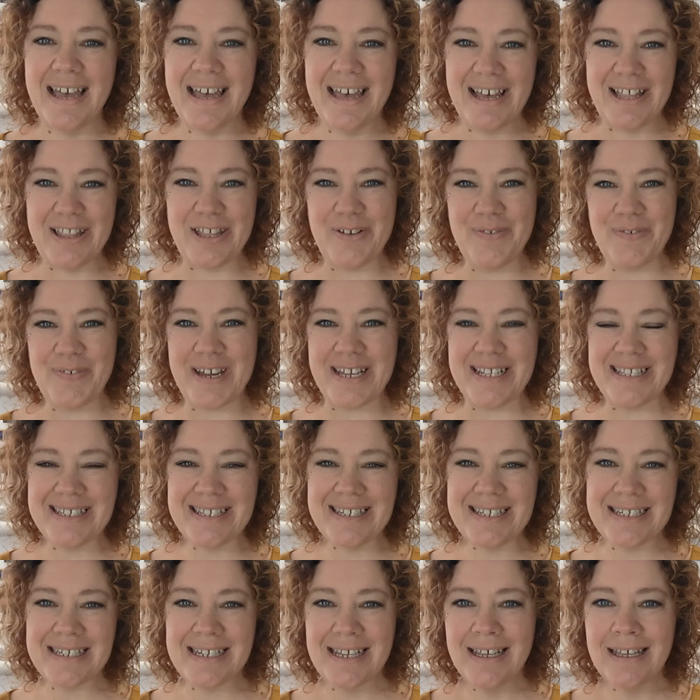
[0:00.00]
Hello
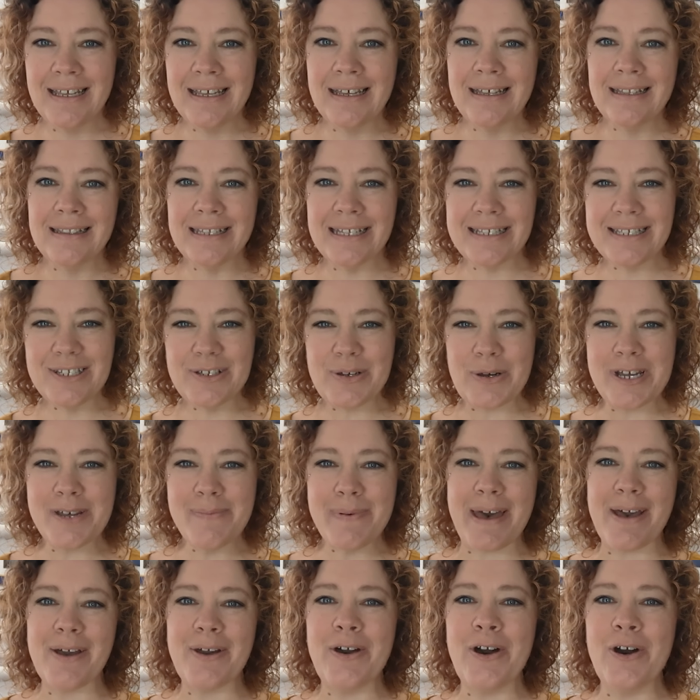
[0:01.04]
friends, let's talk
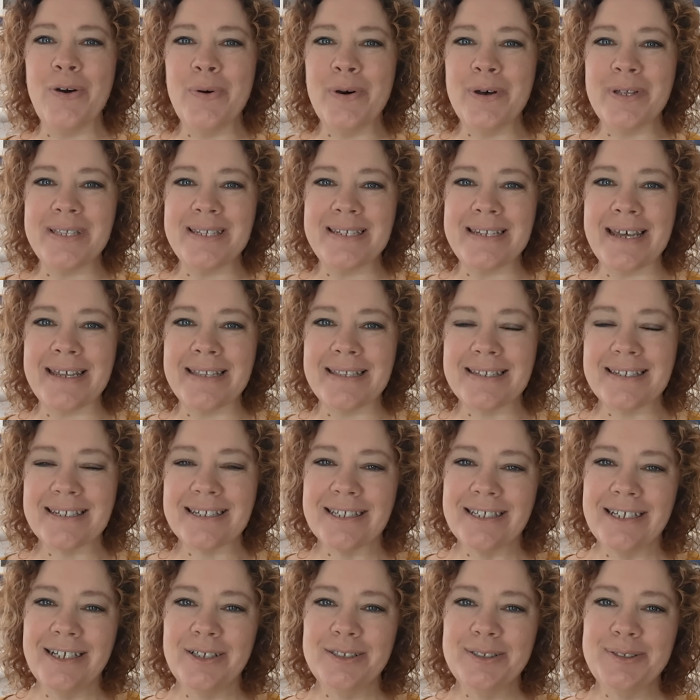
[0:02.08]
about Co-ord
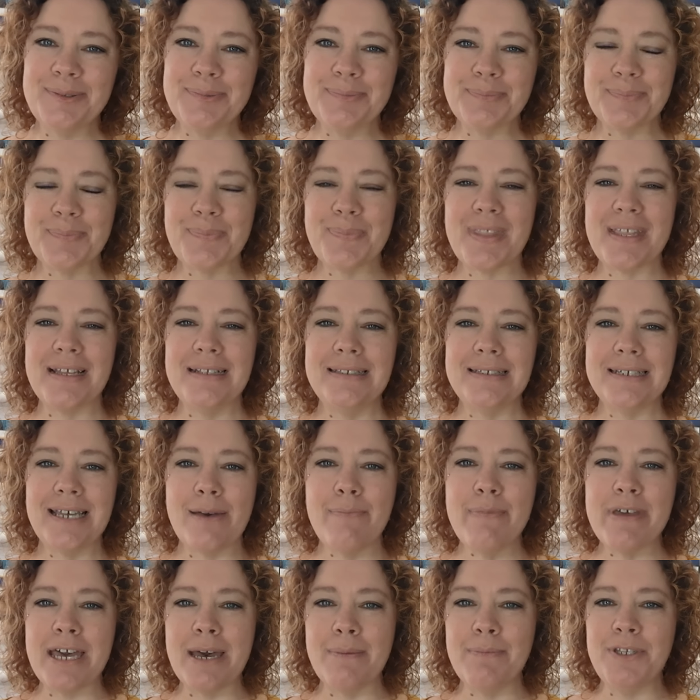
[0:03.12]
sets. It's
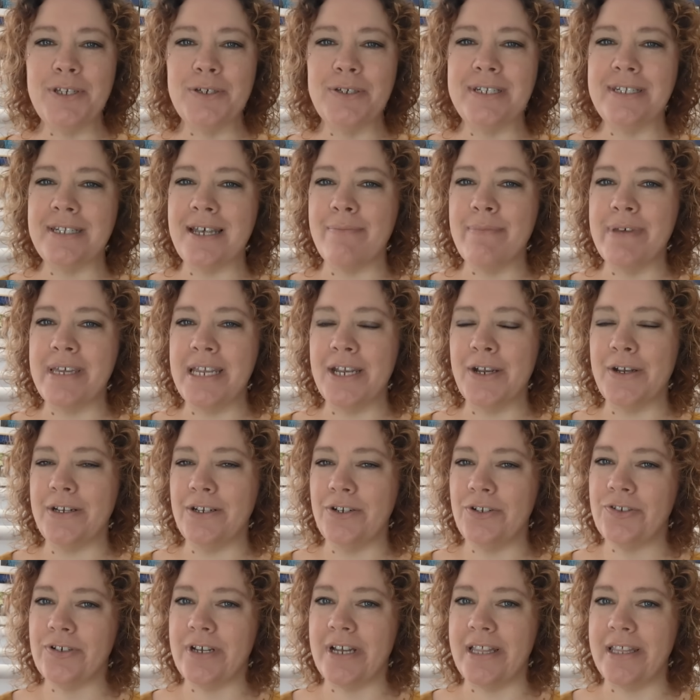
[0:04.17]
coming up to summer here in
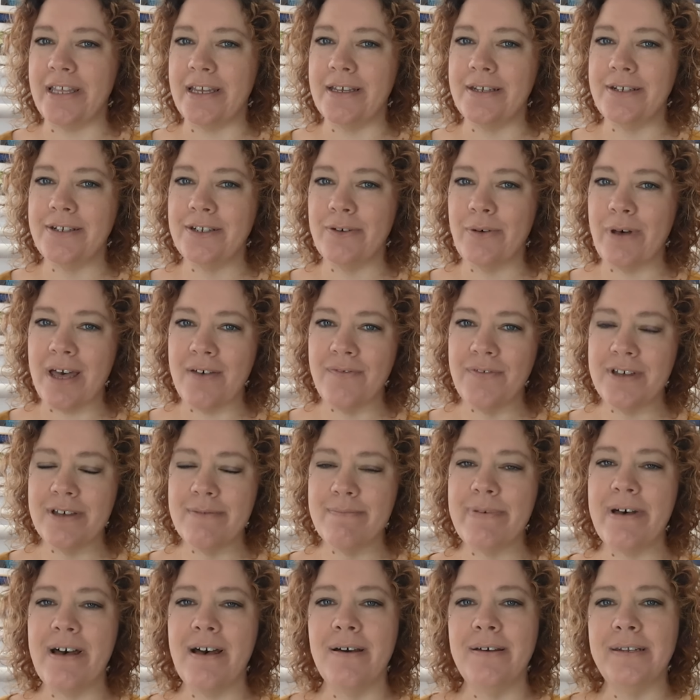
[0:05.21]
Australia, so I've
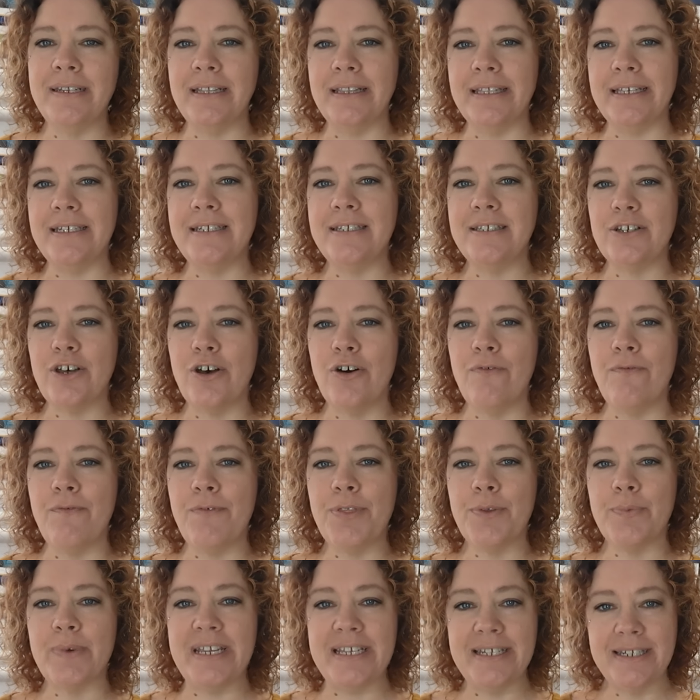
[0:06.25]
compiled a list of
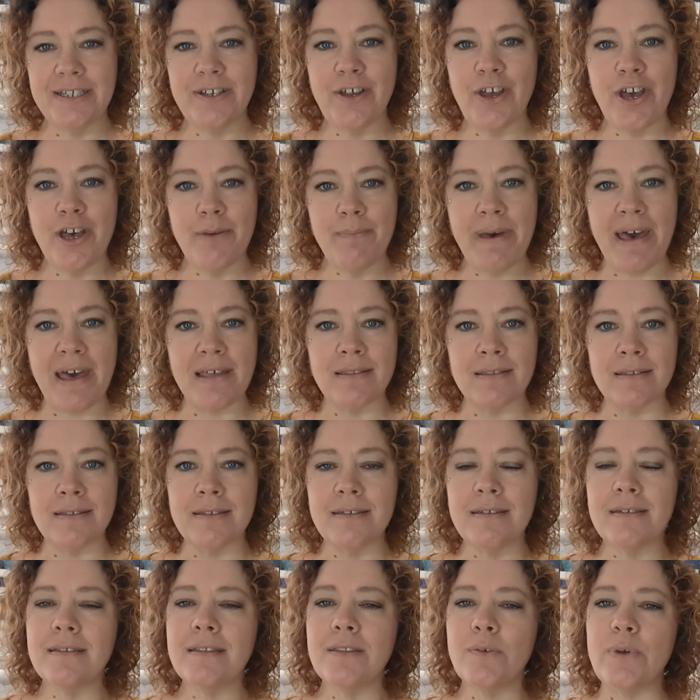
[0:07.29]
3 skirt
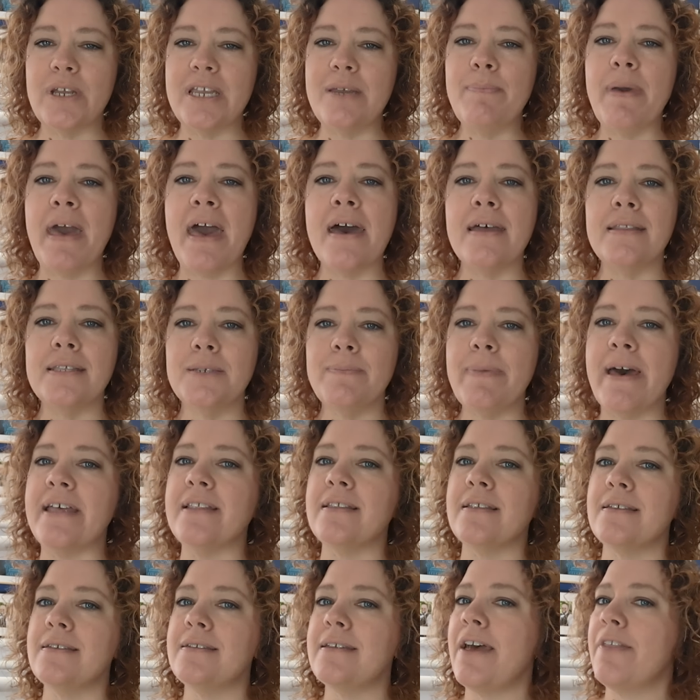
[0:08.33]
patterns, 3 pants
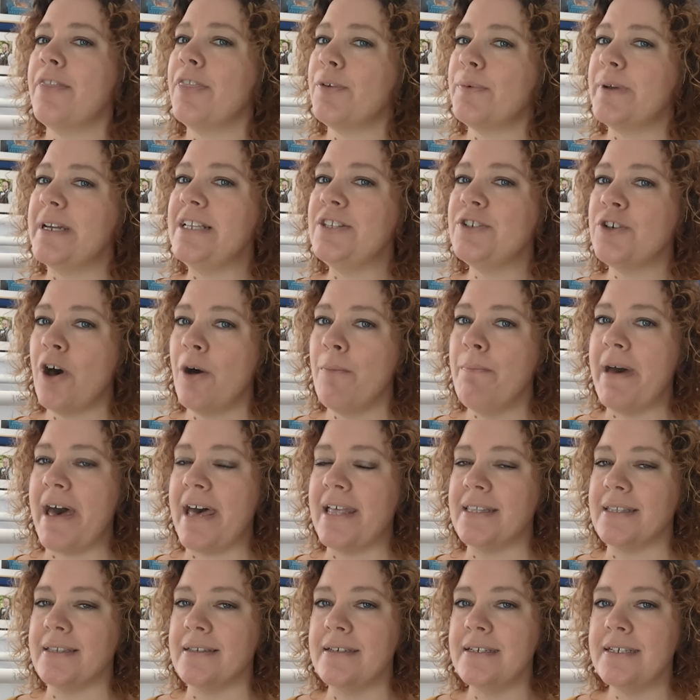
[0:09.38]
patterns and 3 top
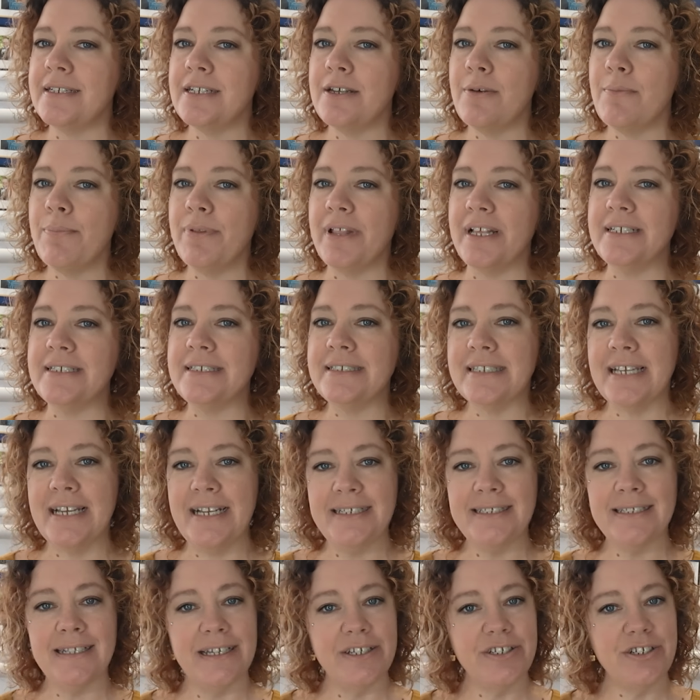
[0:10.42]
patterns, plus
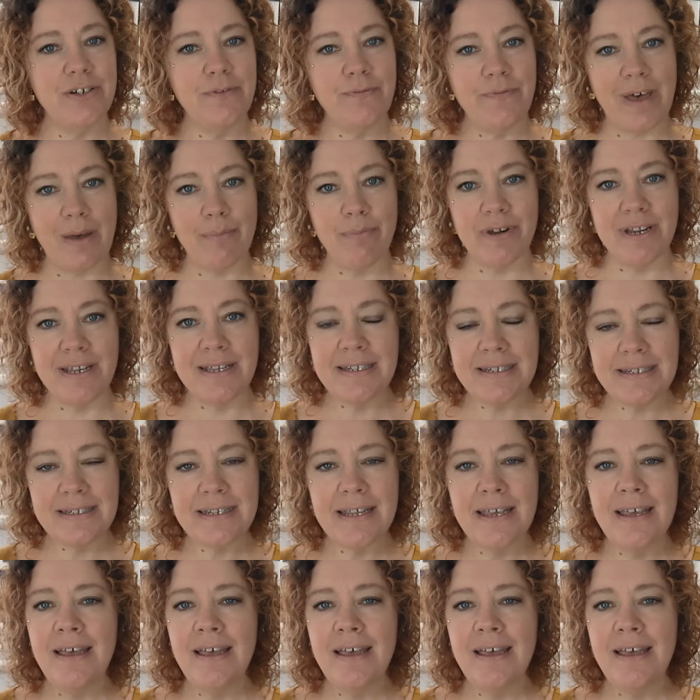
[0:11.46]
a selection of fabrics.